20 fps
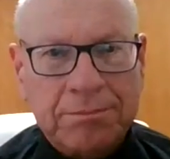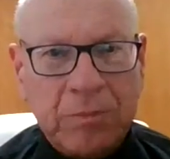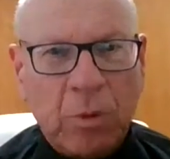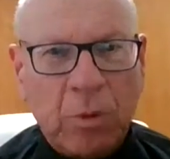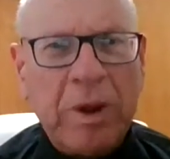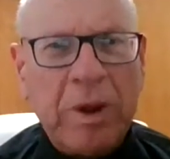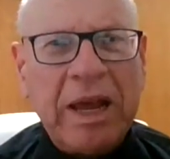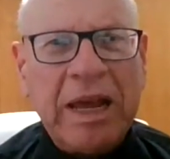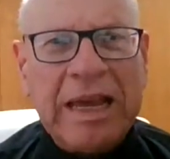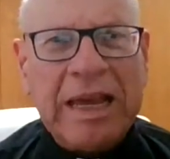
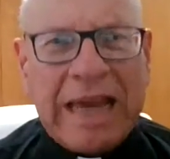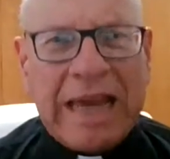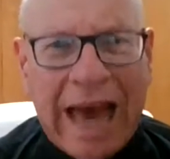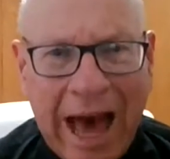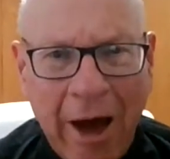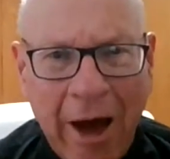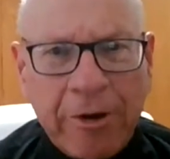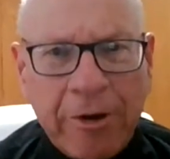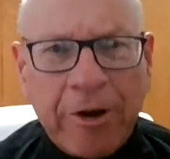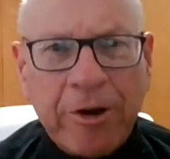We
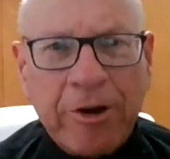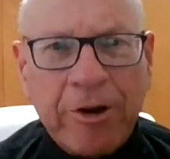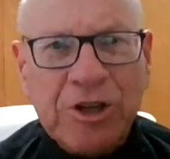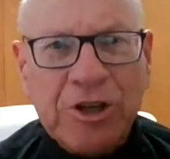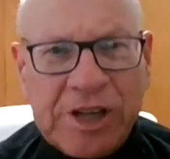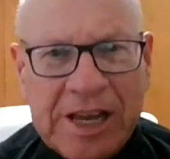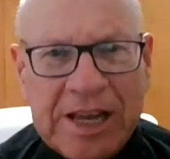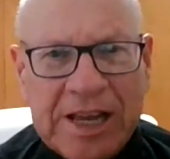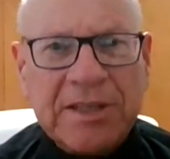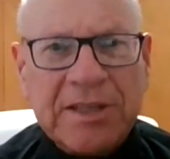encounter
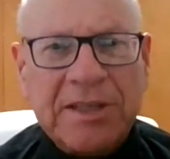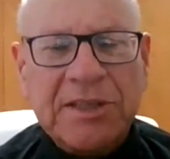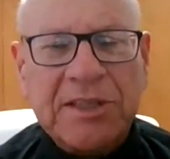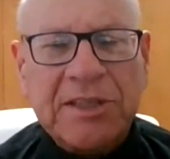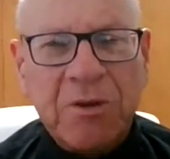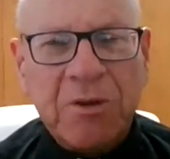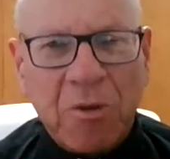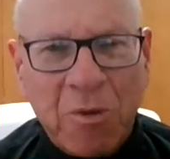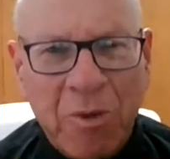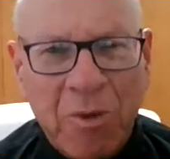Jesus,
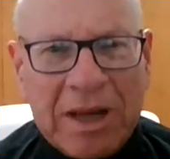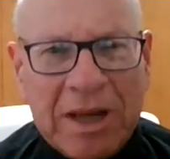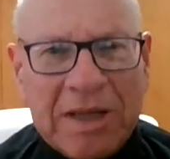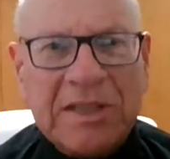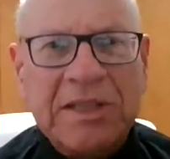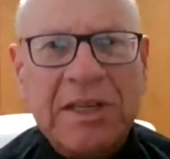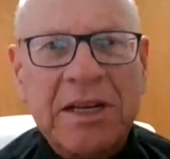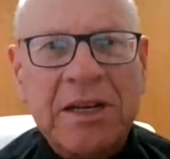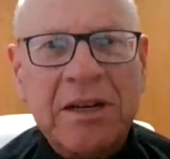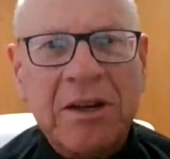the
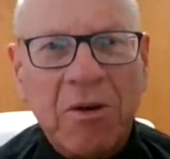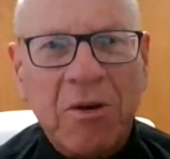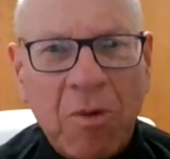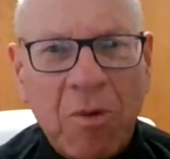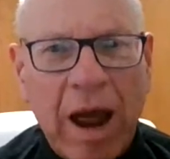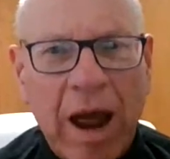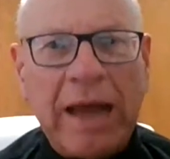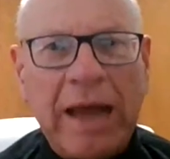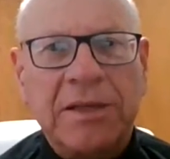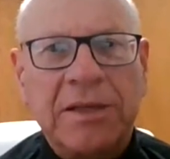risen
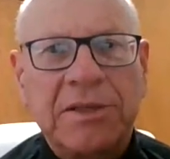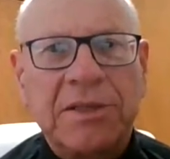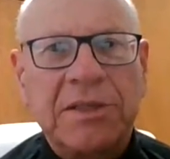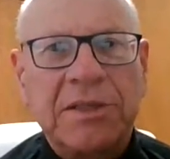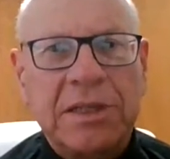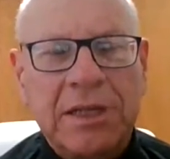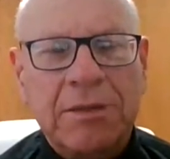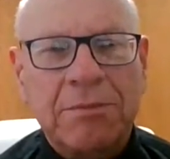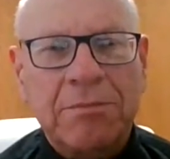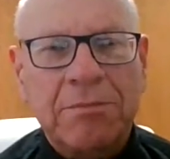Christ.